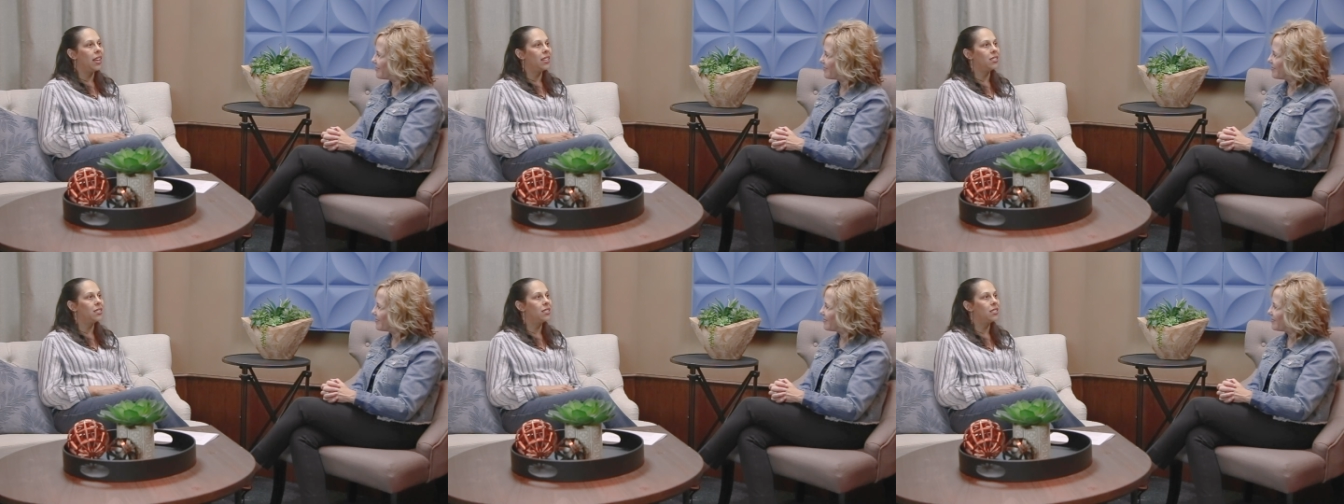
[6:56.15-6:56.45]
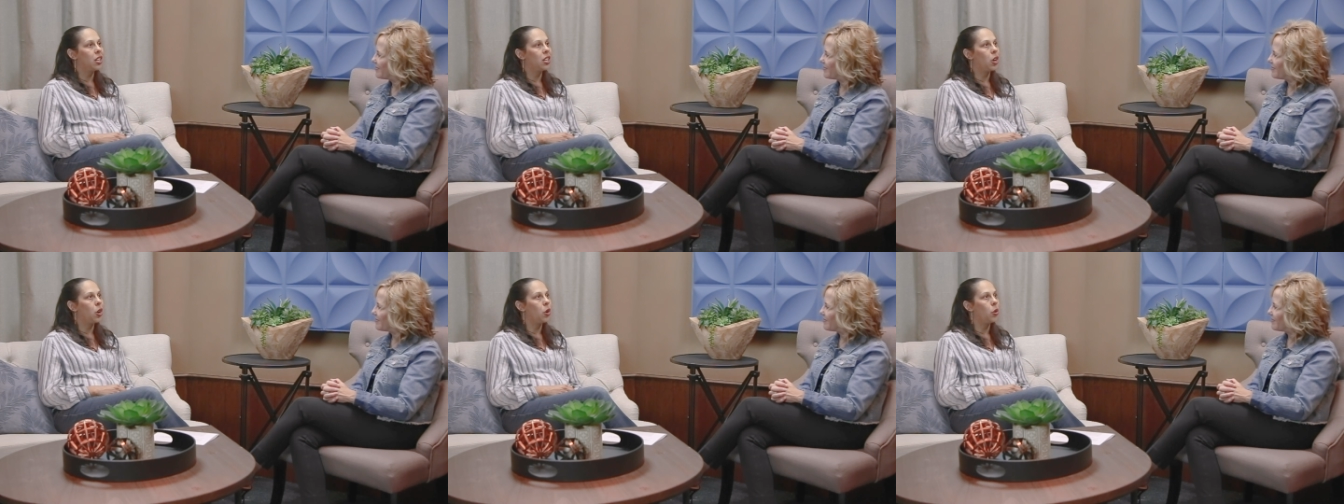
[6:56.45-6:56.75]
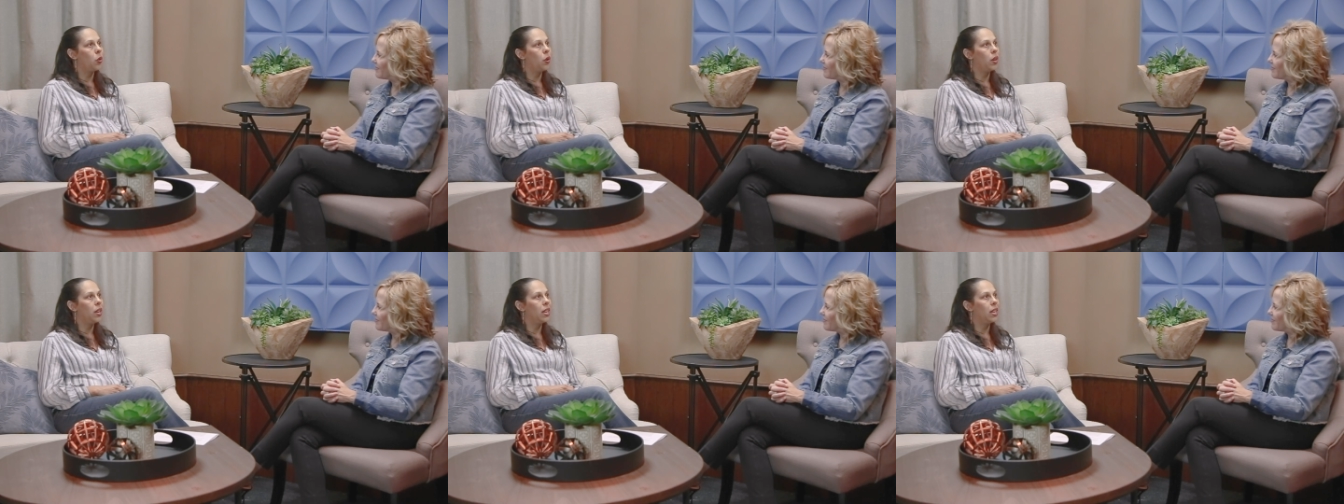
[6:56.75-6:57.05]
And
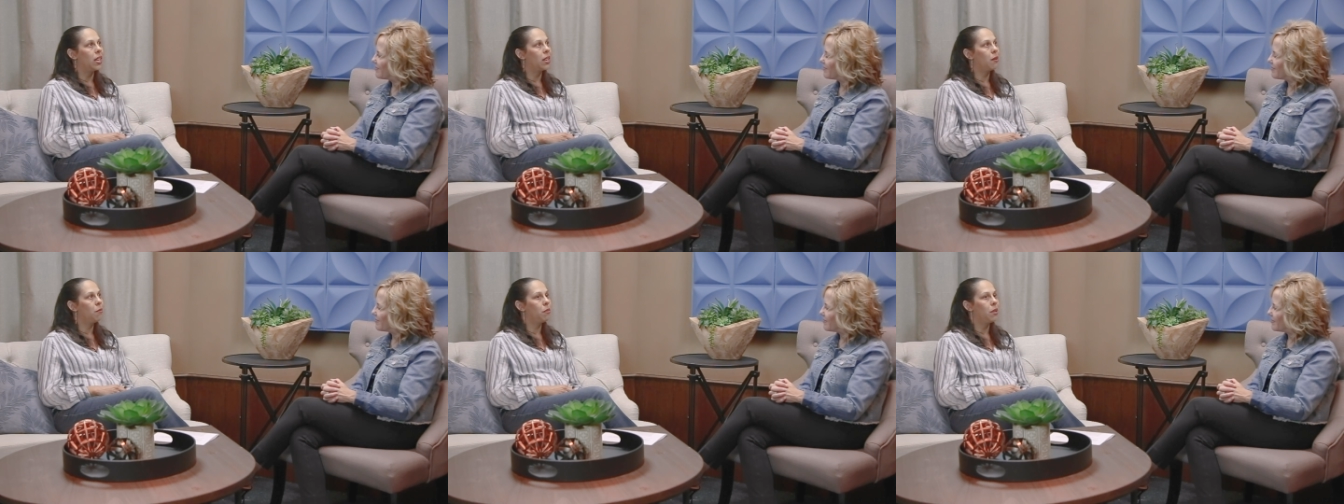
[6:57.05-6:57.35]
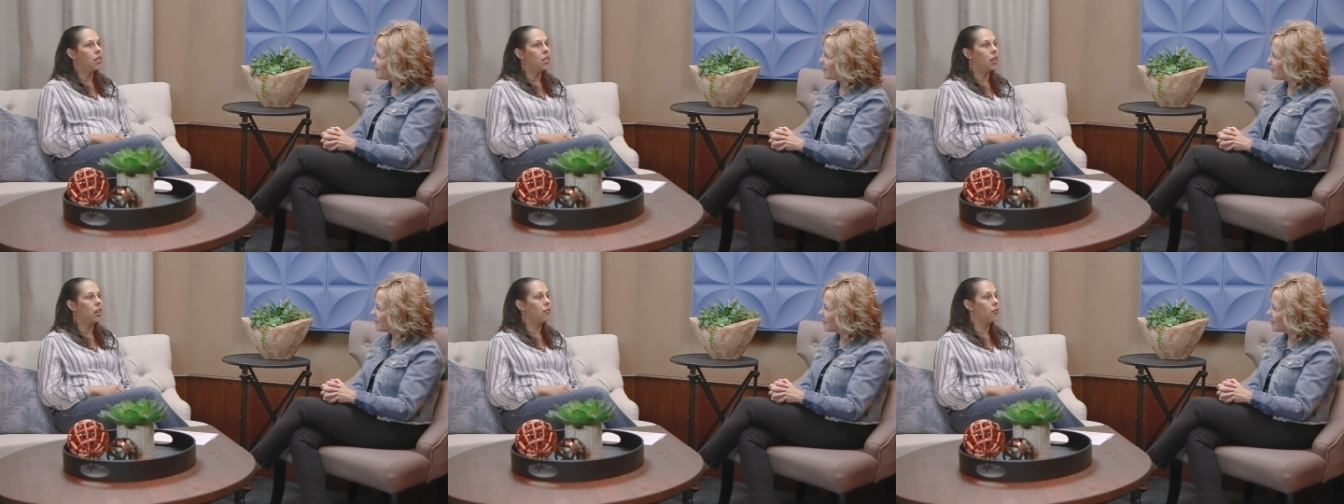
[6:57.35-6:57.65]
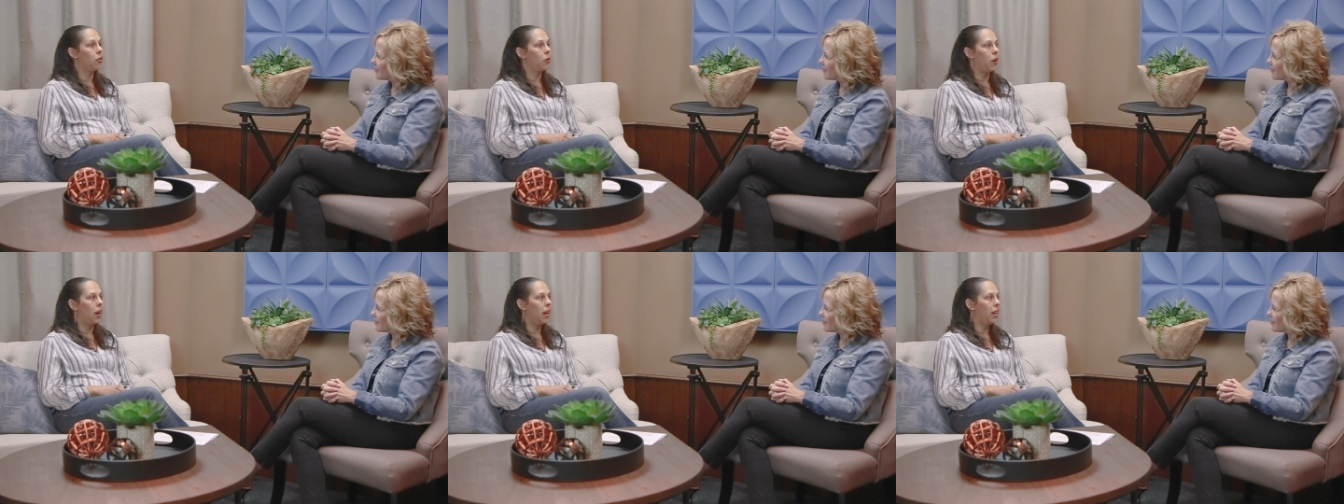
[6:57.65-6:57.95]
so it can be a
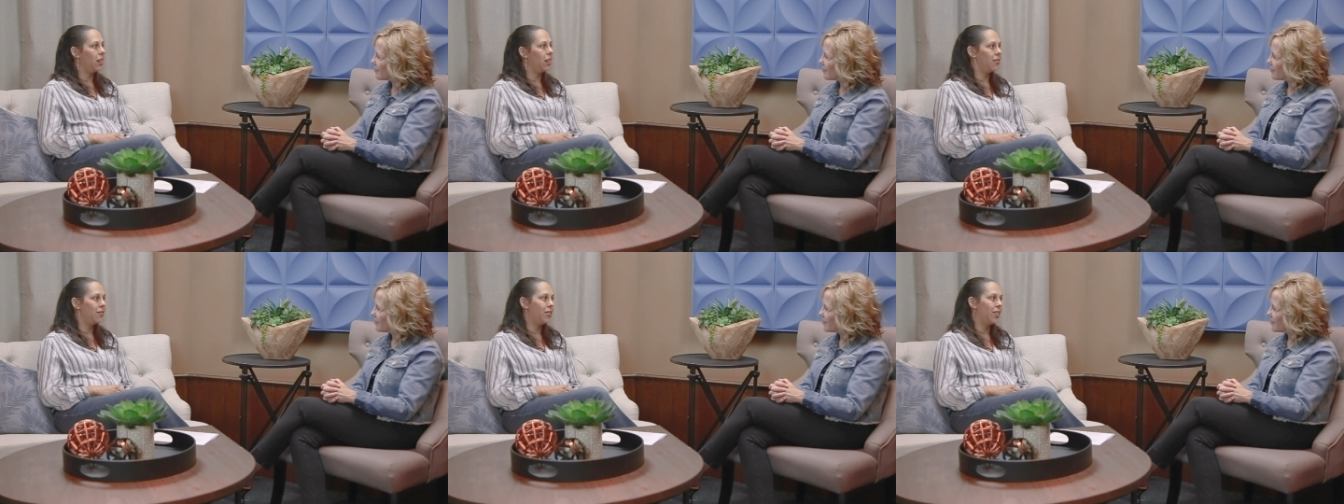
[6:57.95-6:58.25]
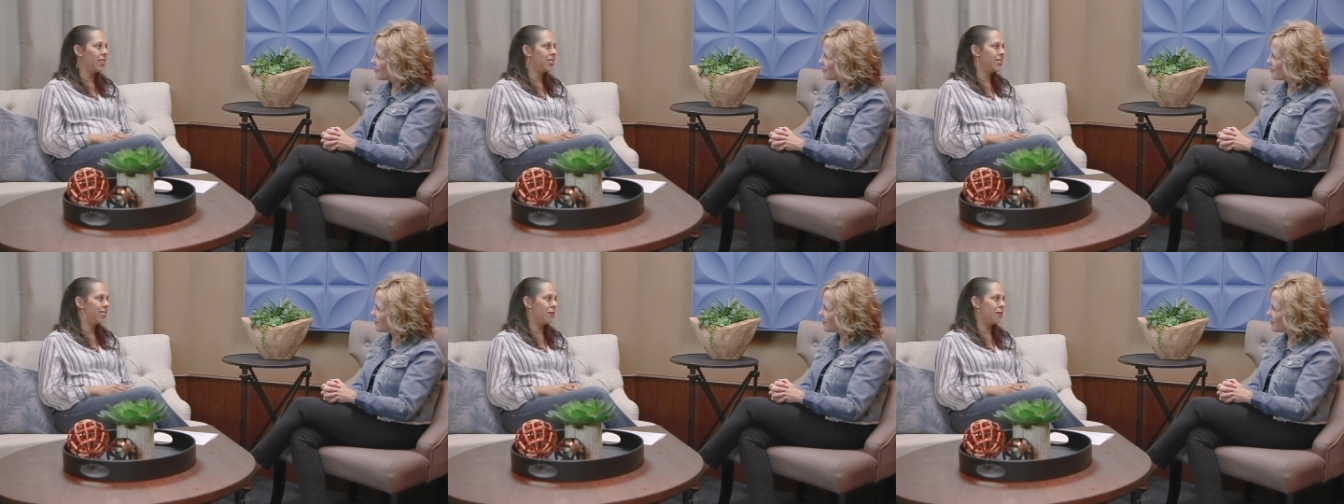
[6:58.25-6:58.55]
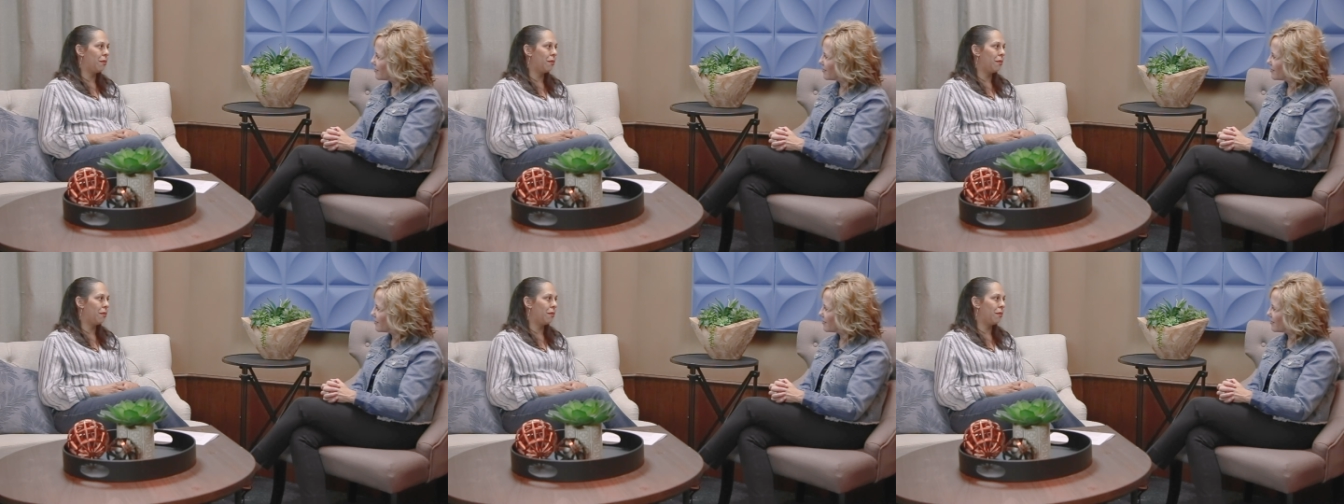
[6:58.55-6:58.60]
variety of things.